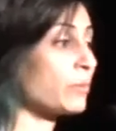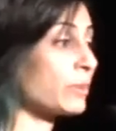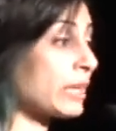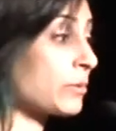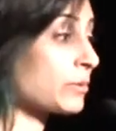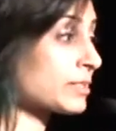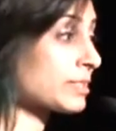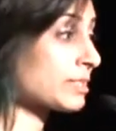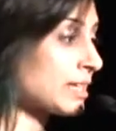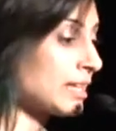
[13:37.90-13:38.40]
what I
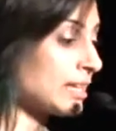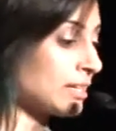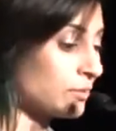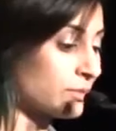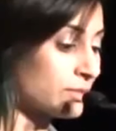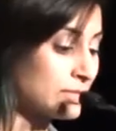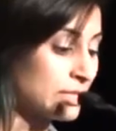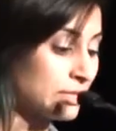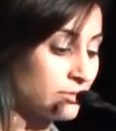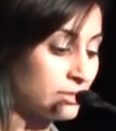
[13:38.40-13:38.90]
was saying
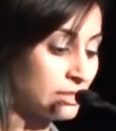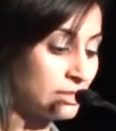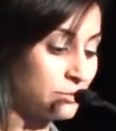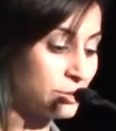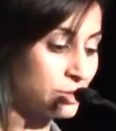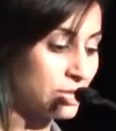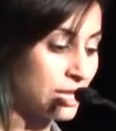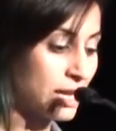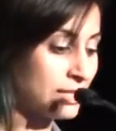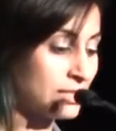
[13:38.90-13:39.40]
was I really
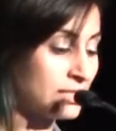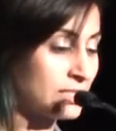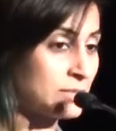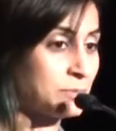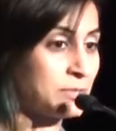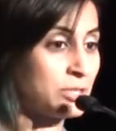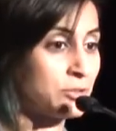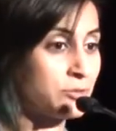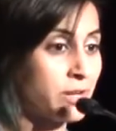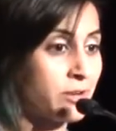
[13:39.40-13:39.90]
wish I had a
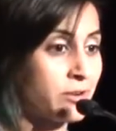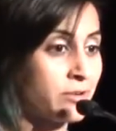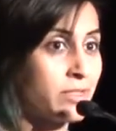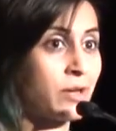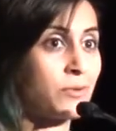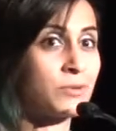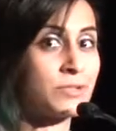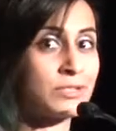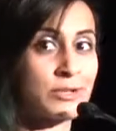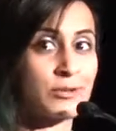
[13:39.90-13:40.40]
speechwriter.
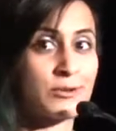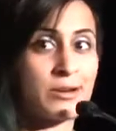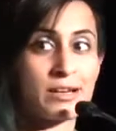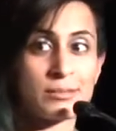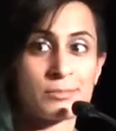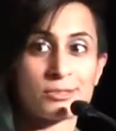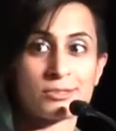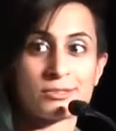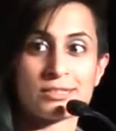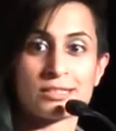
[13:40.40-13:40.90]
That was
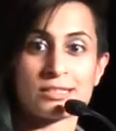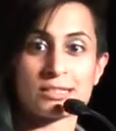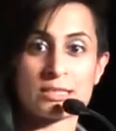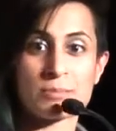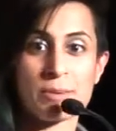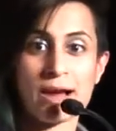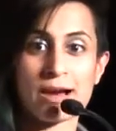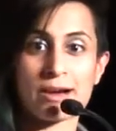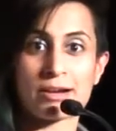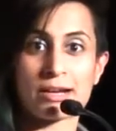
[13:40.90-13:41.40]
incredible,
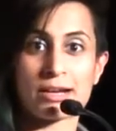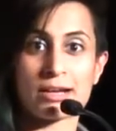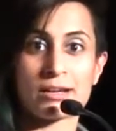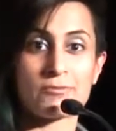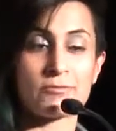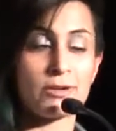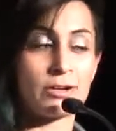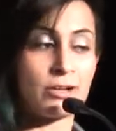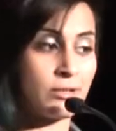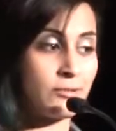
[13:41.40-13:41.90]
inspiring,
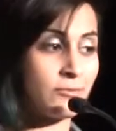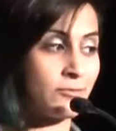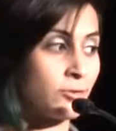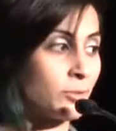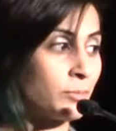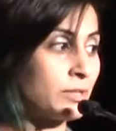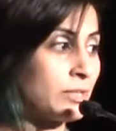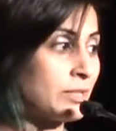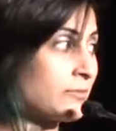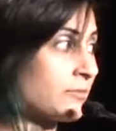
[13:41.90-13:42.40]
very
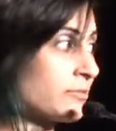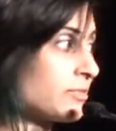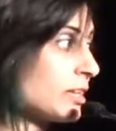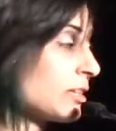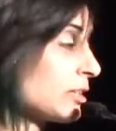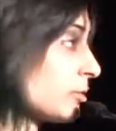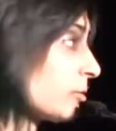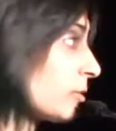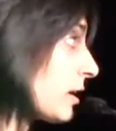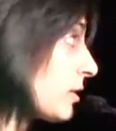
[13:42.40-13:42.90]
informative.
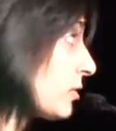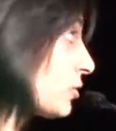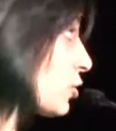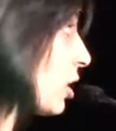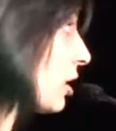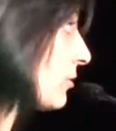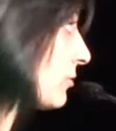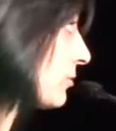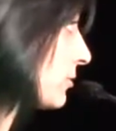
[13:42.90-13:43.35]
Thank you again, John,